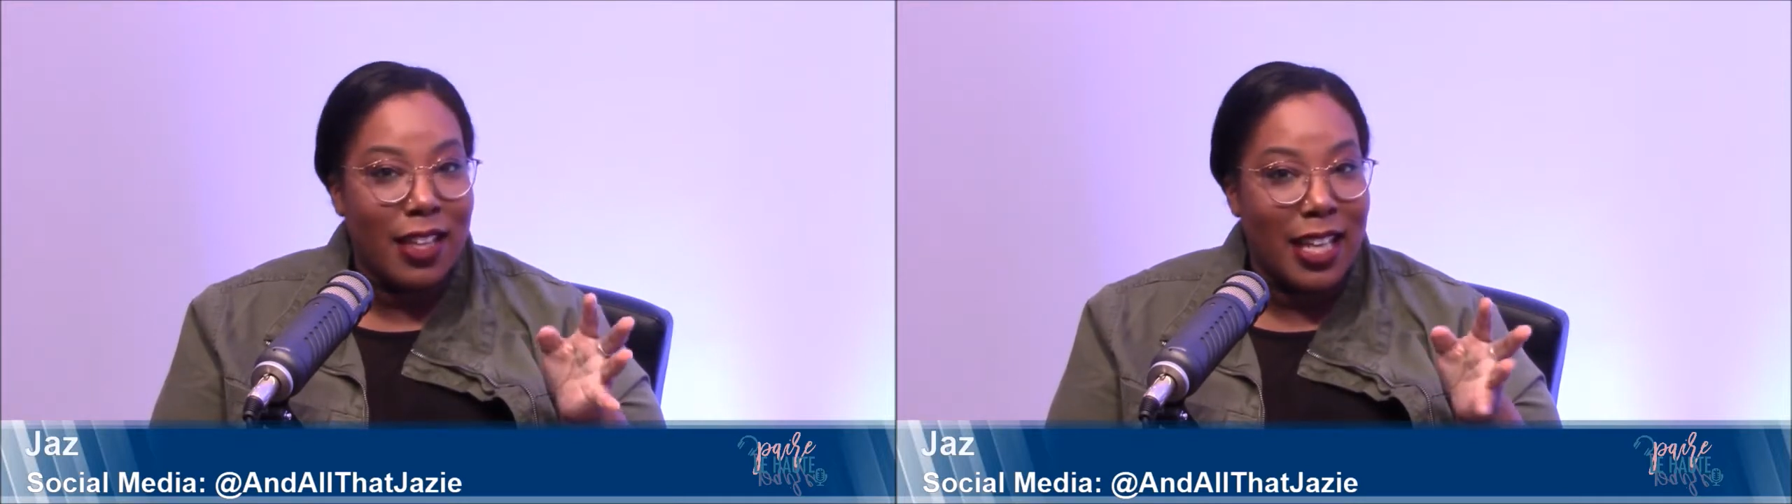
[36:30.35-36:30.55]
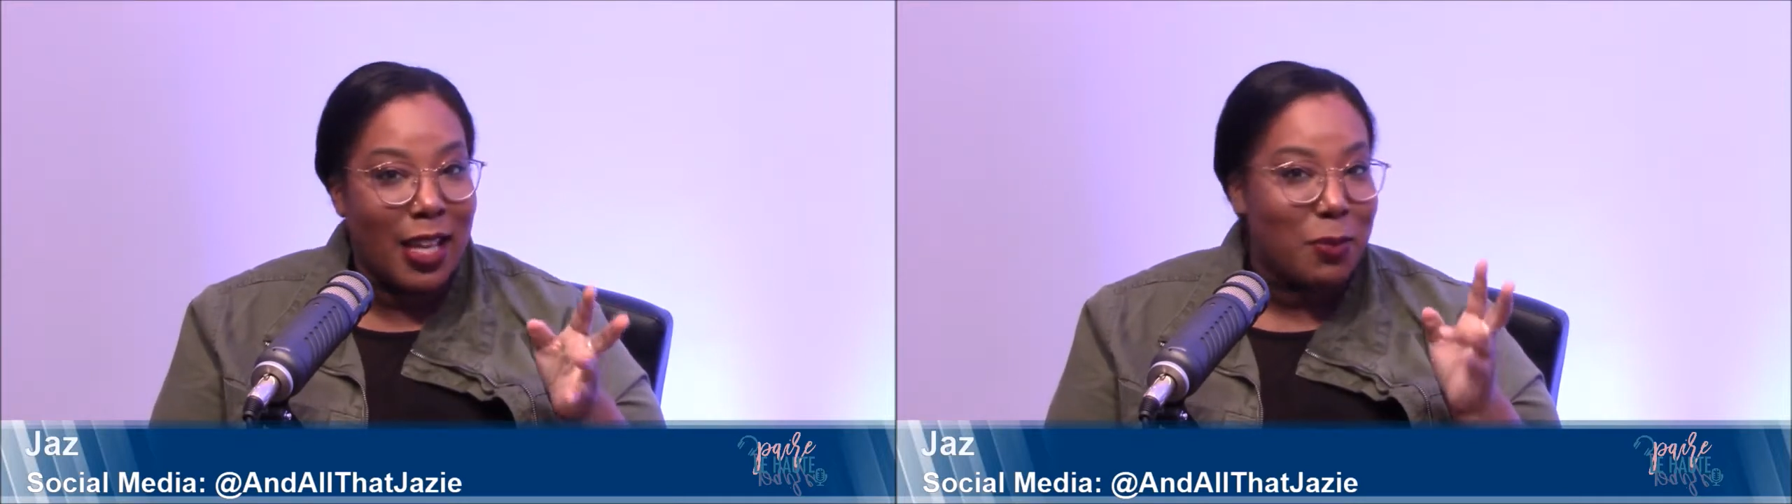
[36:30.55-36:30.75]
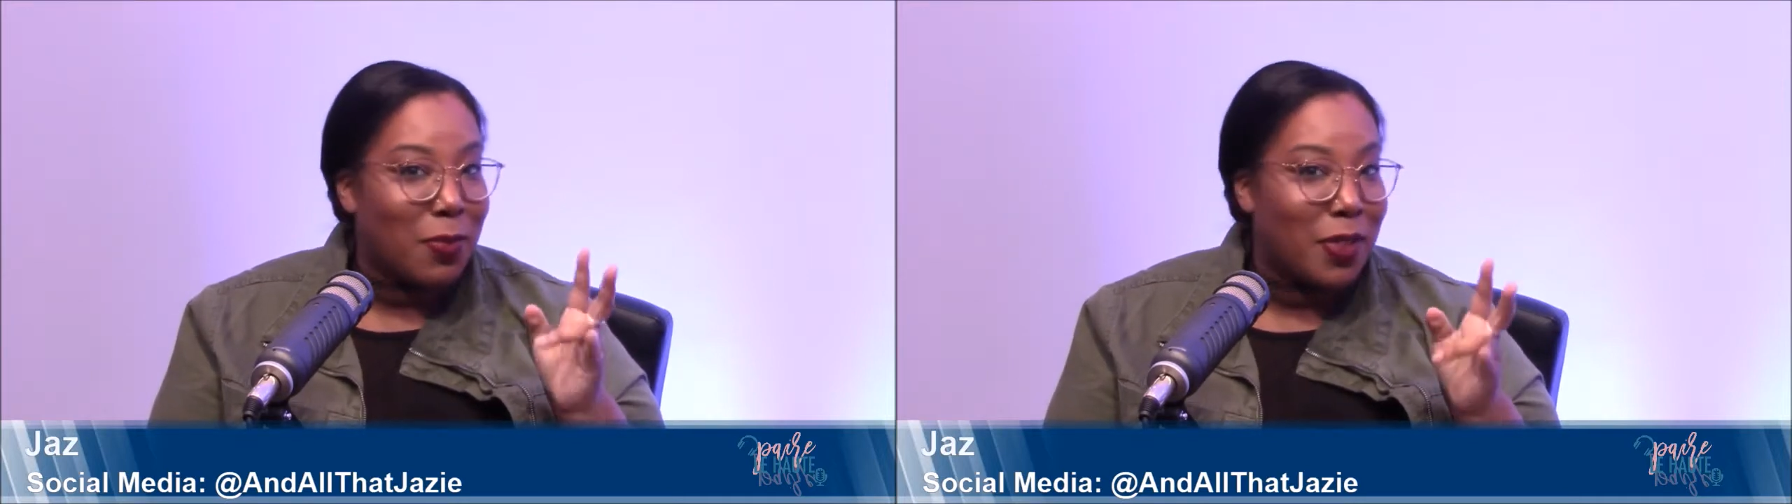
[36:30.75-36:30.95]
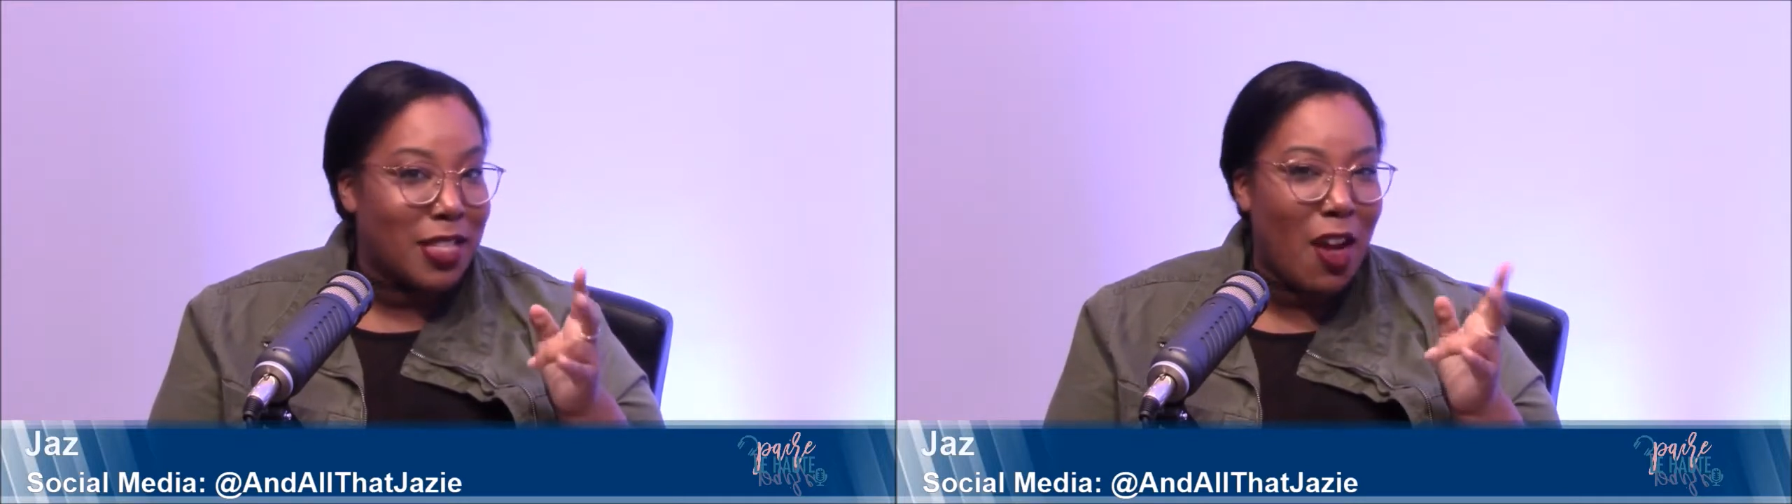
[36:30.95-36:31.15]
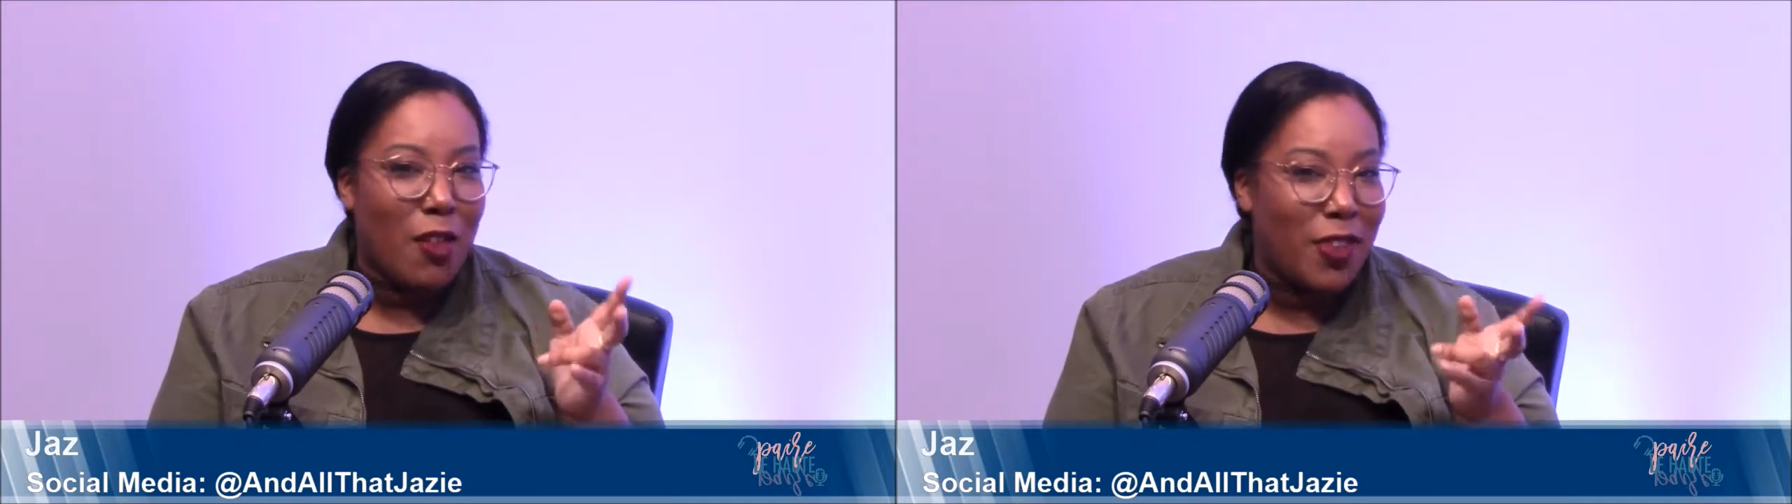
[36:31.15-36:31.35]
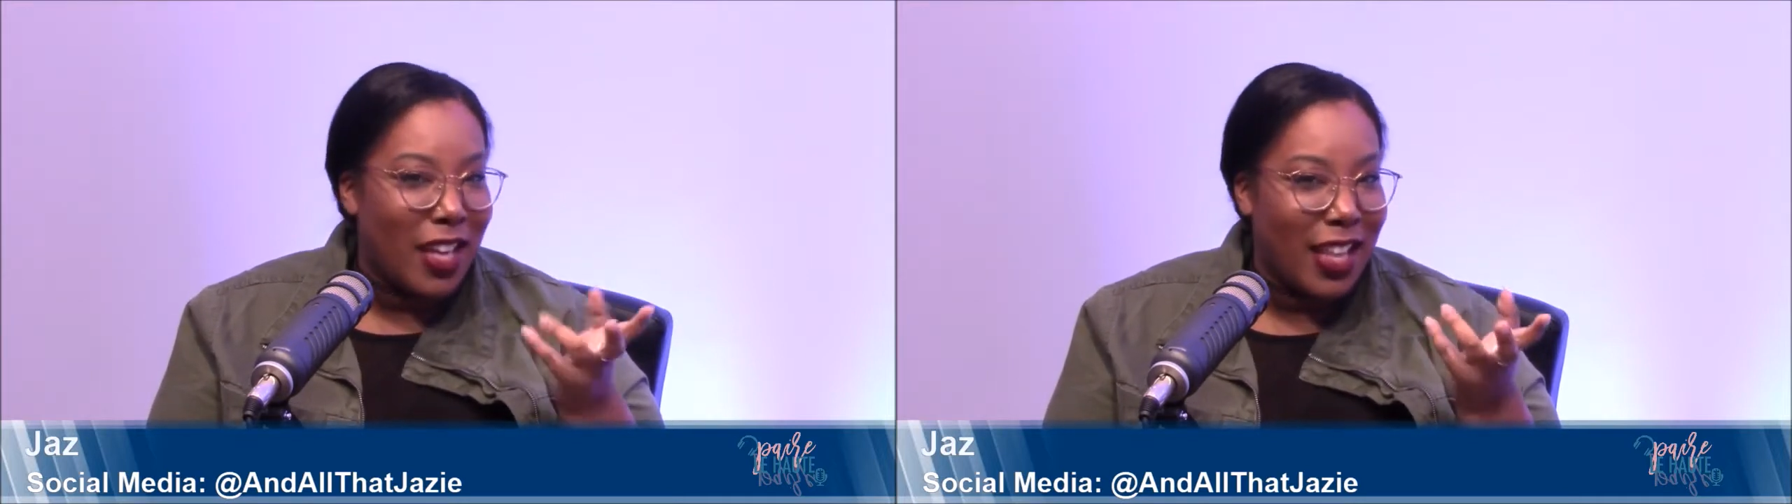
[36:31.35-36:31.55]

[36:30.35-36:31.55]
and I'm toffee.